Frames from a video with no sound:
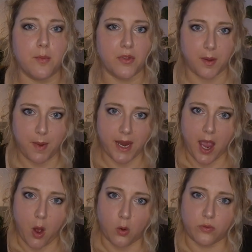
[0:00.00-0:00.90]
but they may
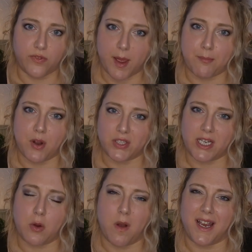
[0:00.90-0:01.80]
hold their body
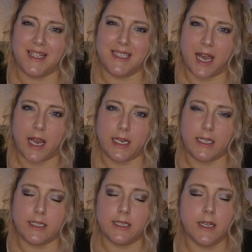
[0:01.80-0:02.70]
quite tight.